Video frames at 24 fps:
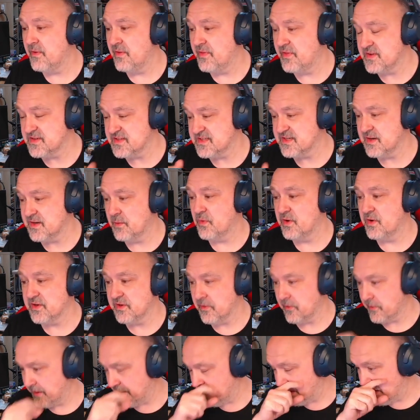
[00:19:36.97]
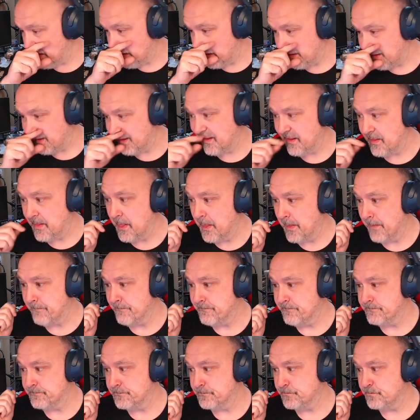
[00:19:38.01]
that someone got hit,
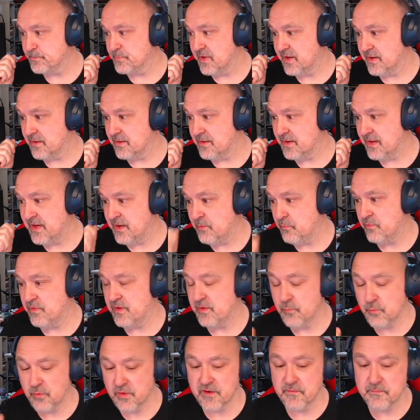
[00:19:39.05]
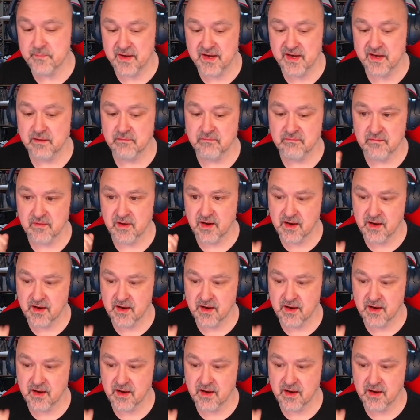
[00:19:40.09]
it would have been,